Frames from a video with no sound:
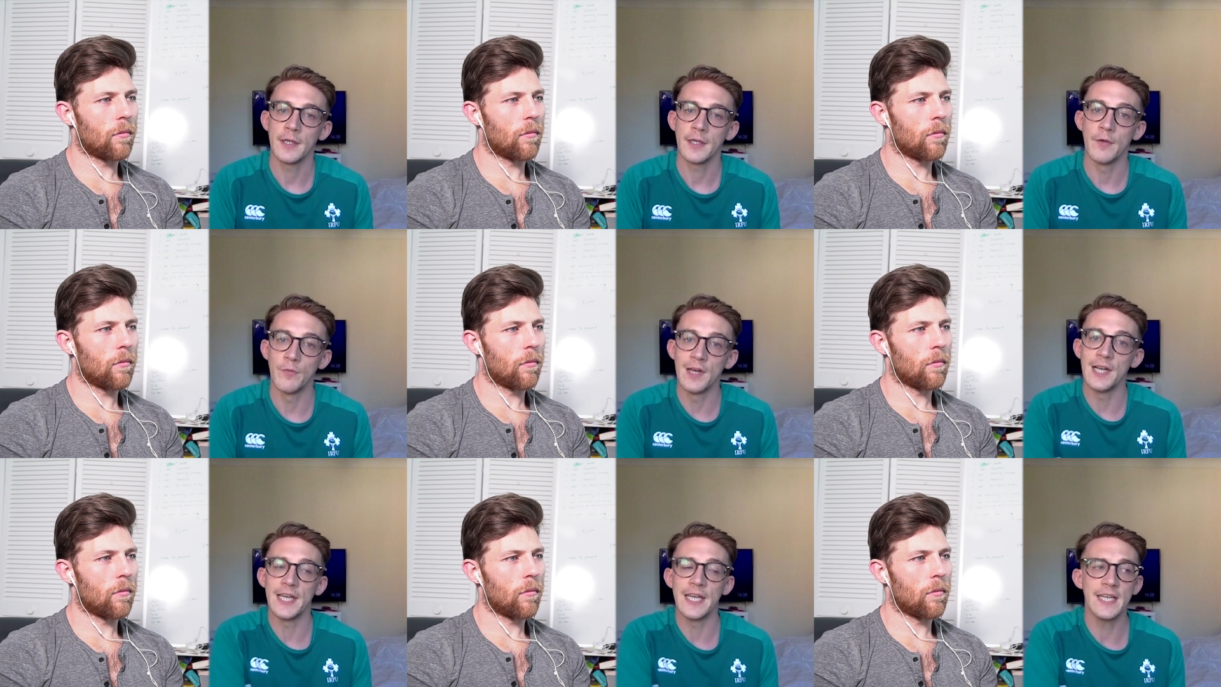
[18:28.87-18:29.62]
Speaker 1: It
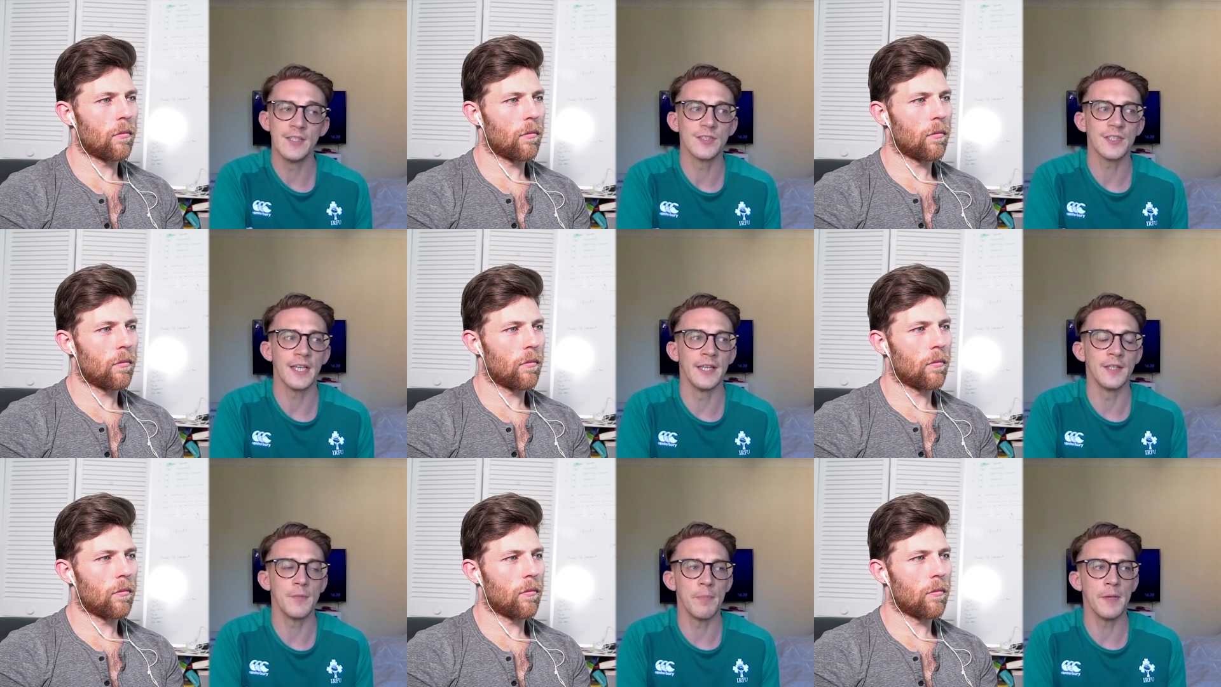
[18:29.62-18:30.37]
really is,
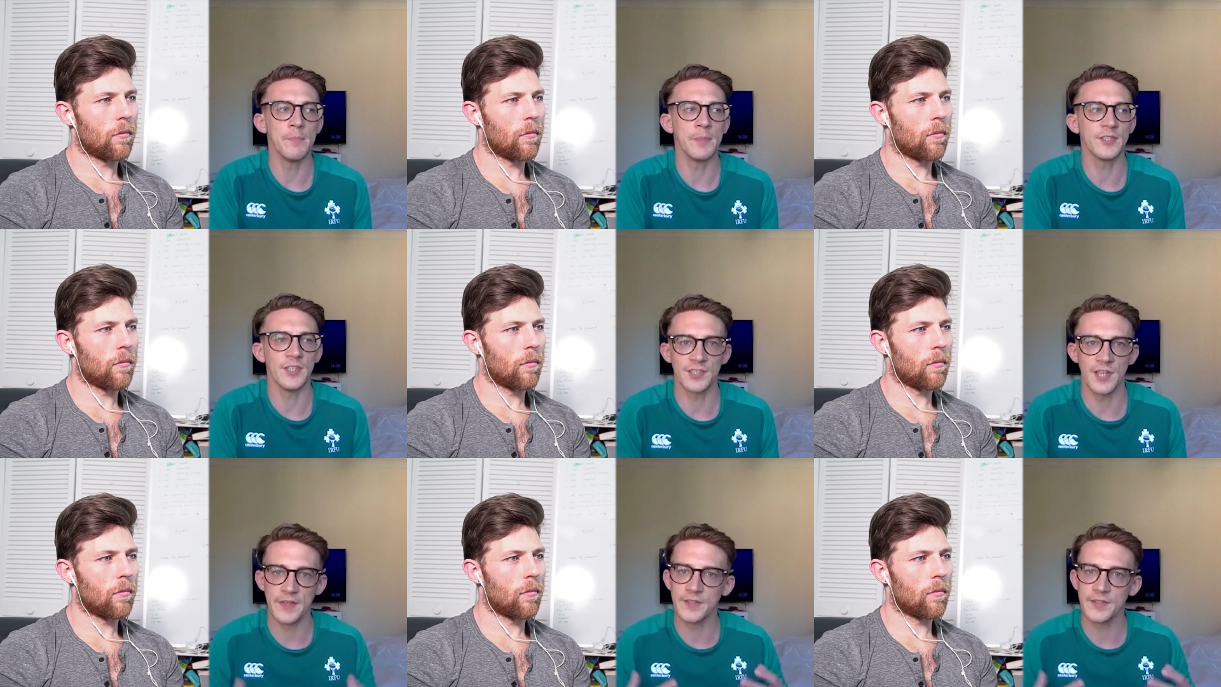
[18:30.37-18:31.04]
and because it's something